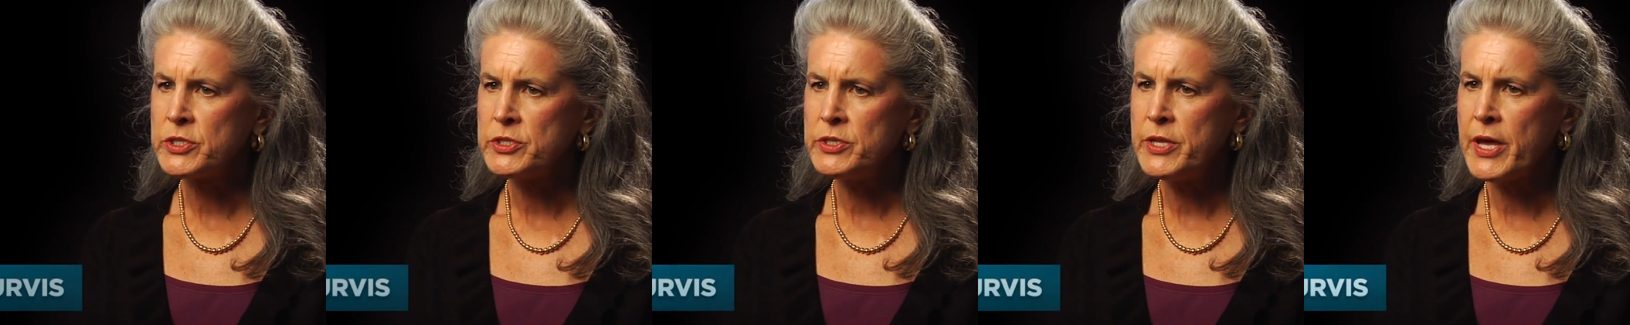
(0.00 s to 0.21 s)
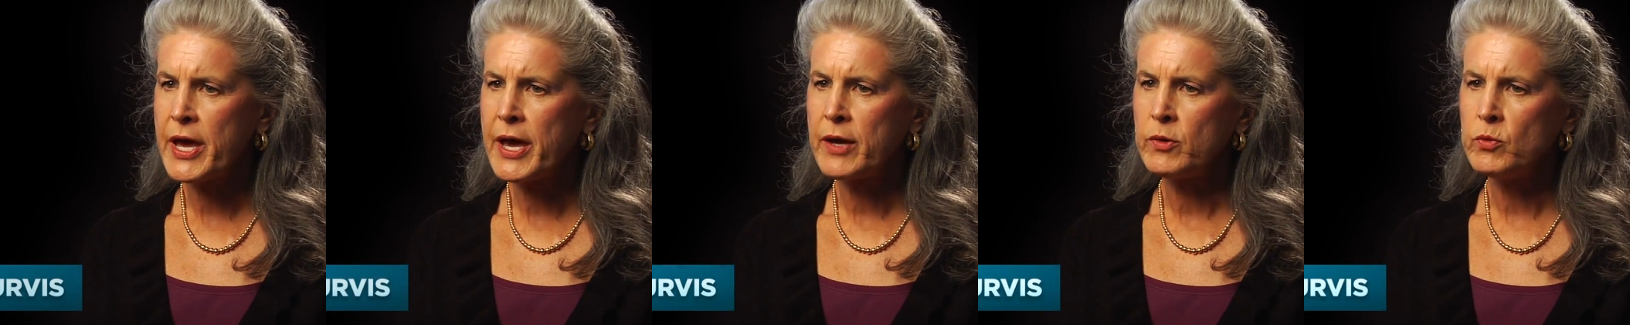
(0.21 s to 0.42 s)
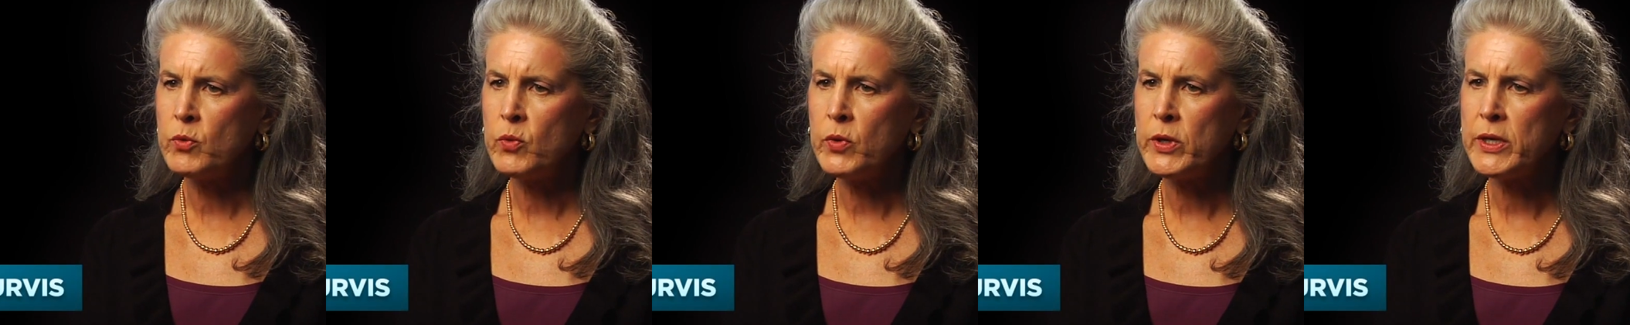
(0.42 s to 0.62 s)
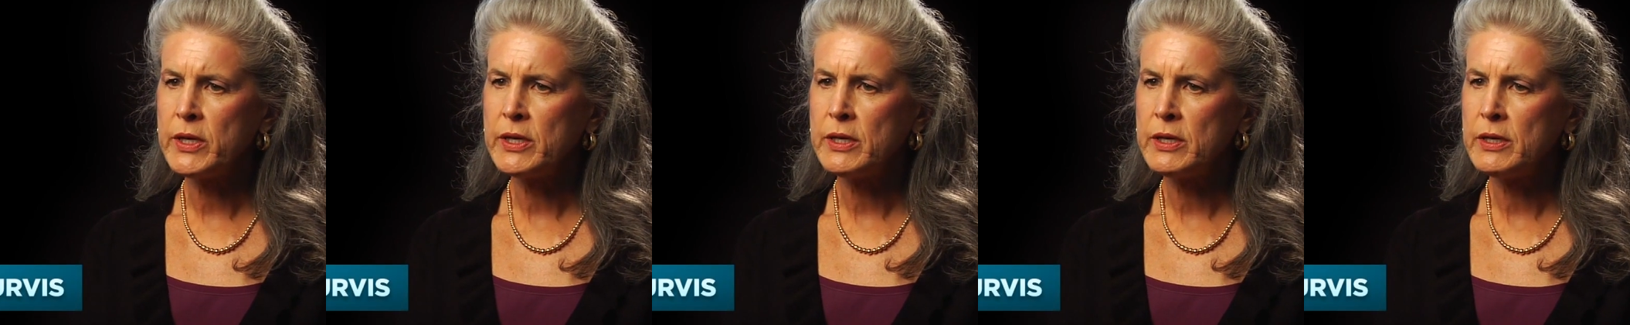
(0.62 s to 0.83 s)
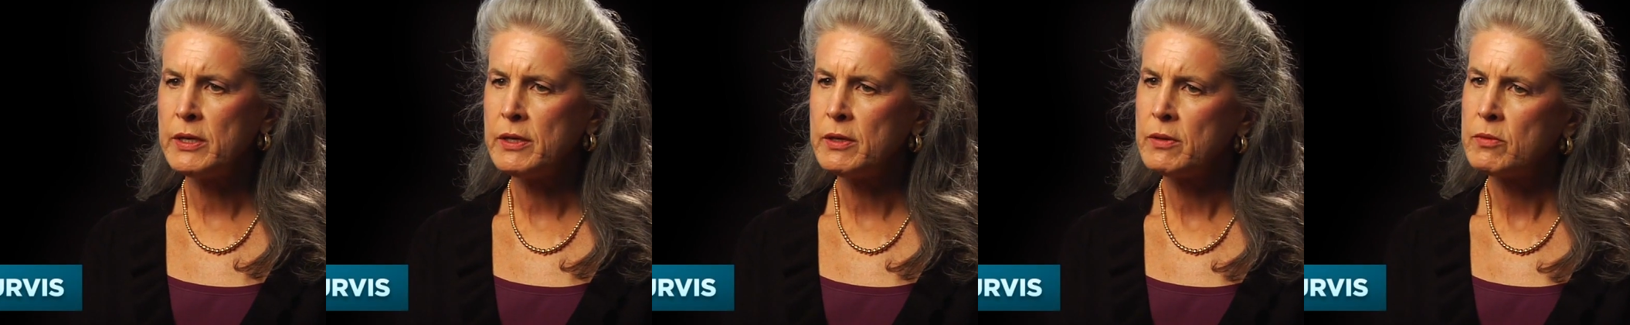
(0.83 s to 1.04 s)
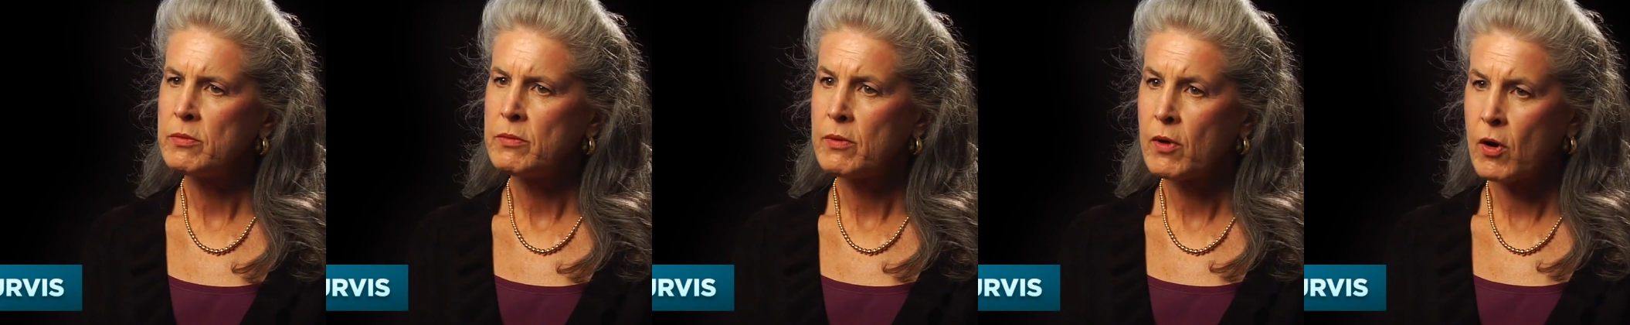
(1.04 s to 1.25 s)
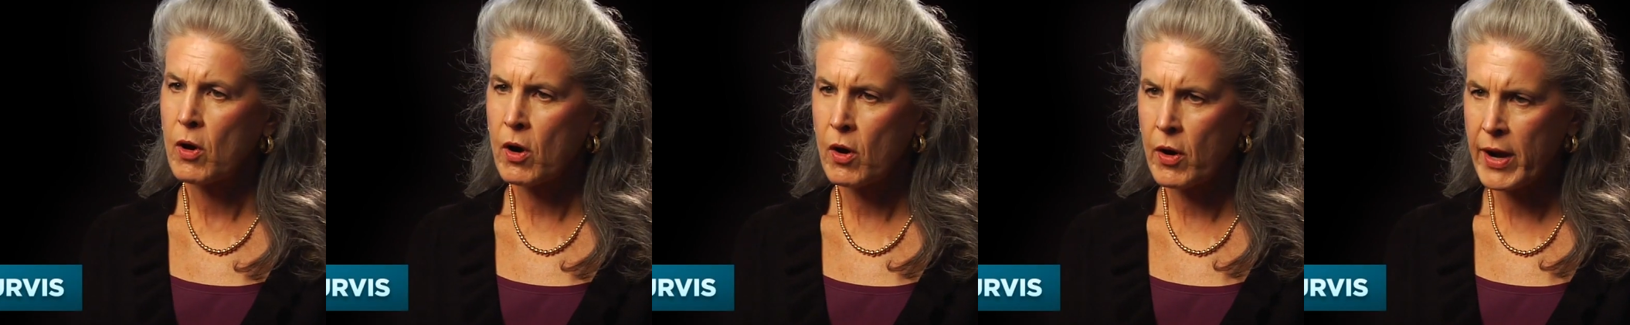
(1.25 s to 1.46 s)
that we
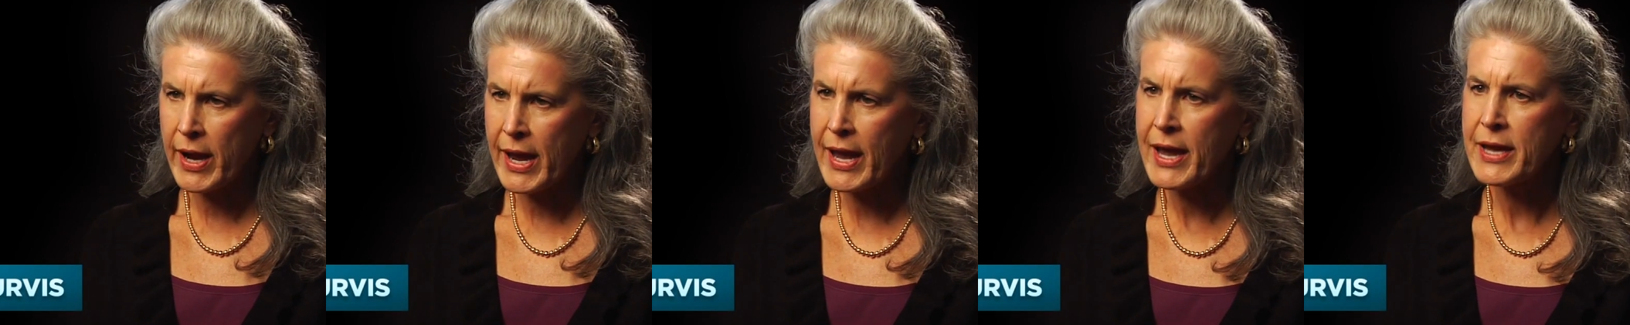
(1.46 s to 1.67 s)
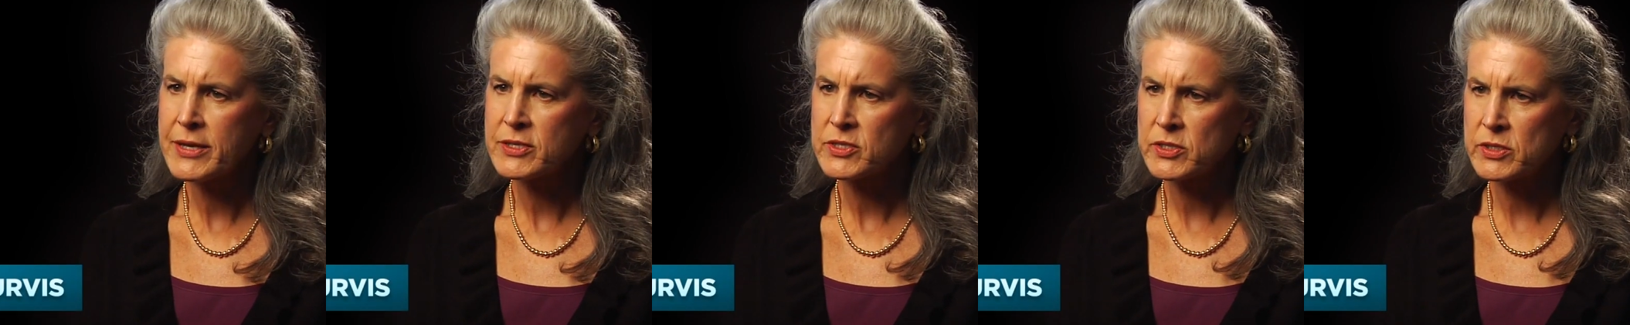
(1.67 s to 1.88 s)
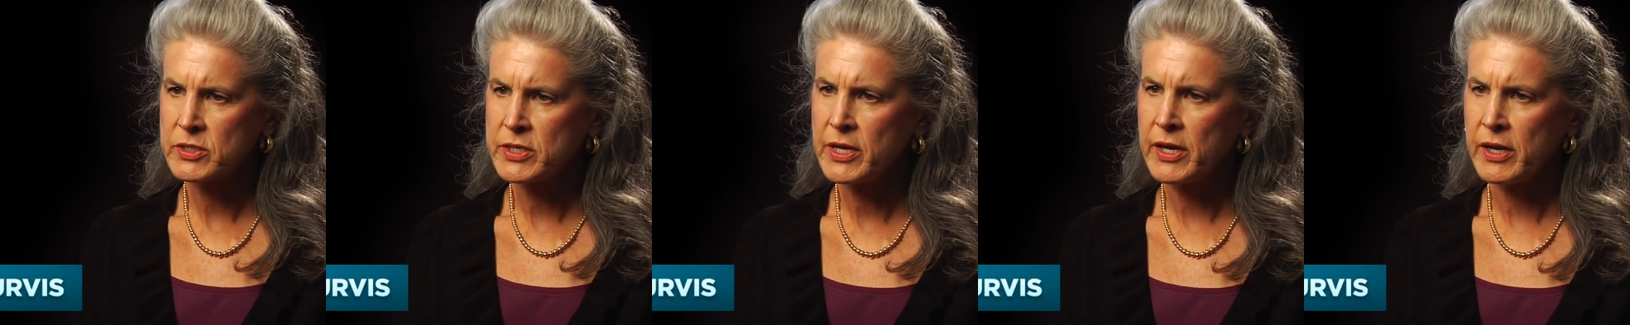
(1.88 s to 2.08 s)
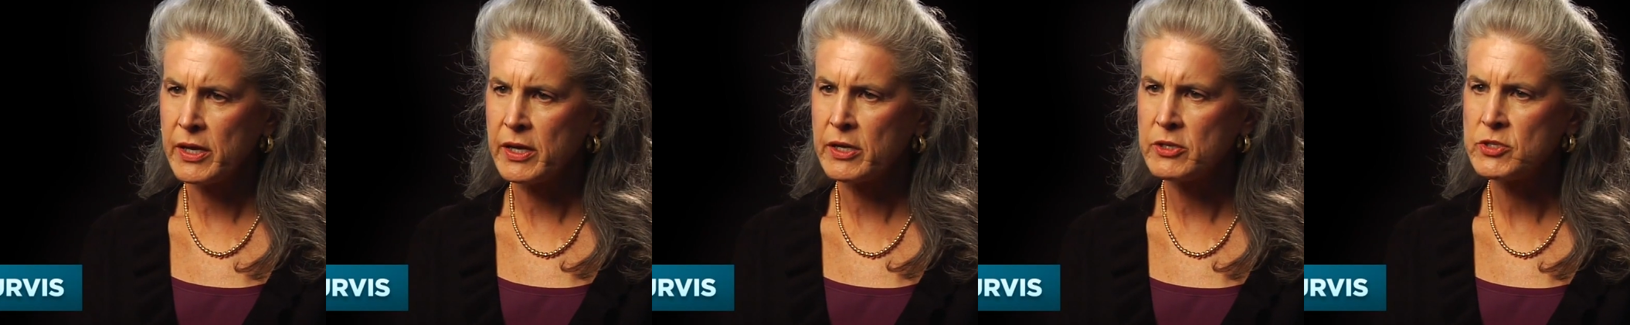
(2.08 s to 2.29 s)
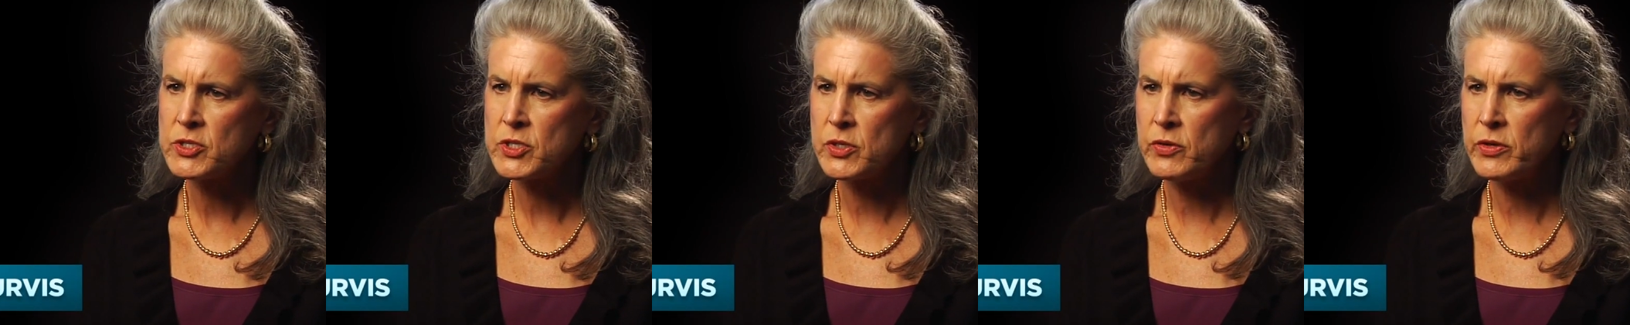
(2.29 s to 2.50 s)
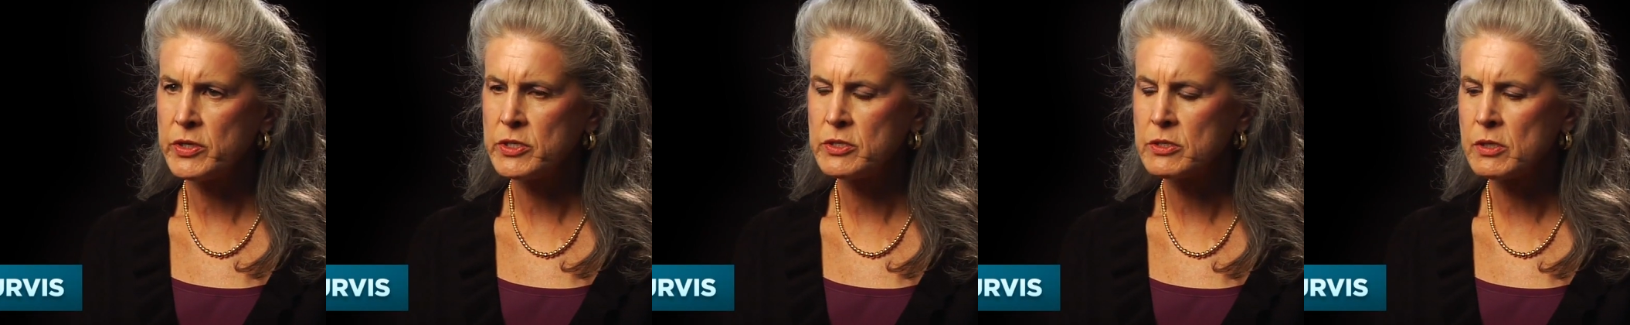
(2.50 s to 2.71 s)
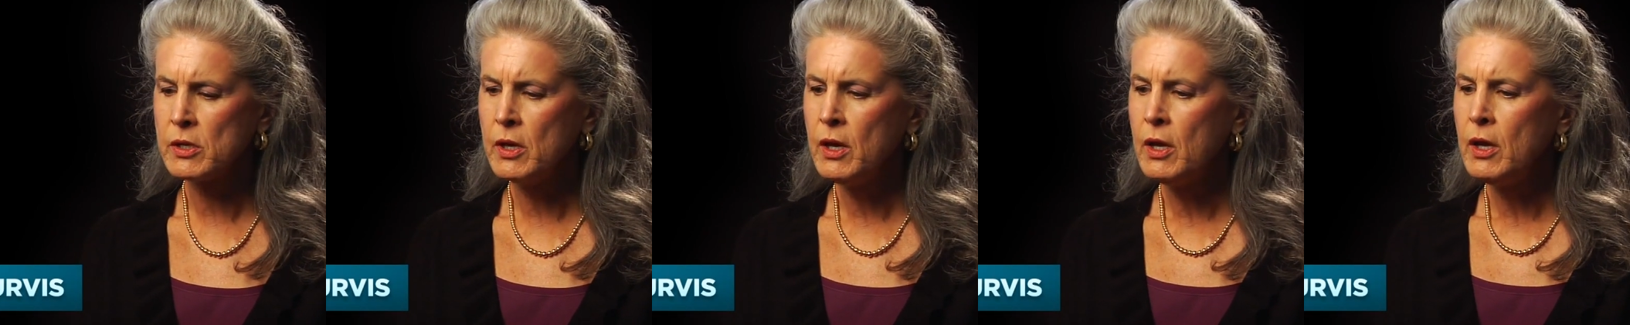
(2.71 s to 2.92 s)
are asked to answer
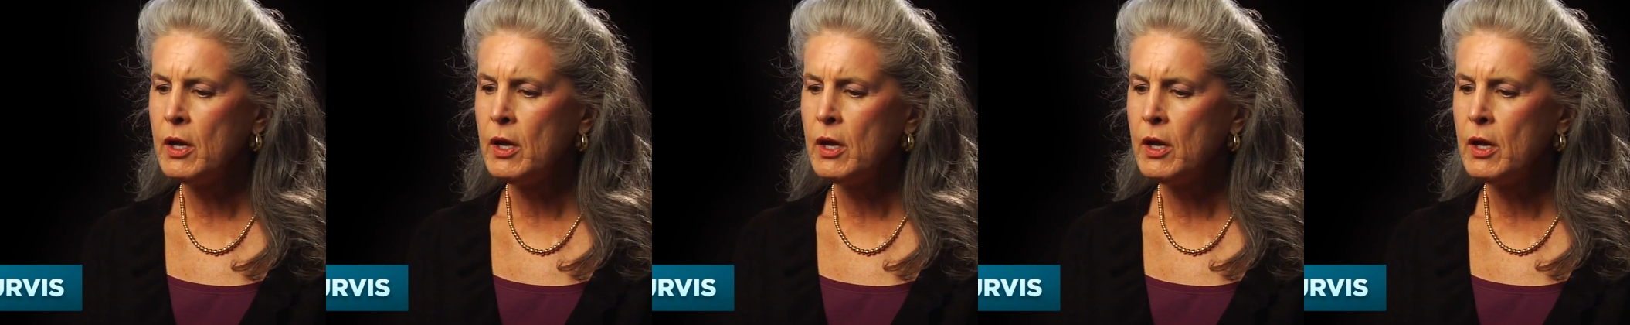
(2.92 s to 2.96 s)
is,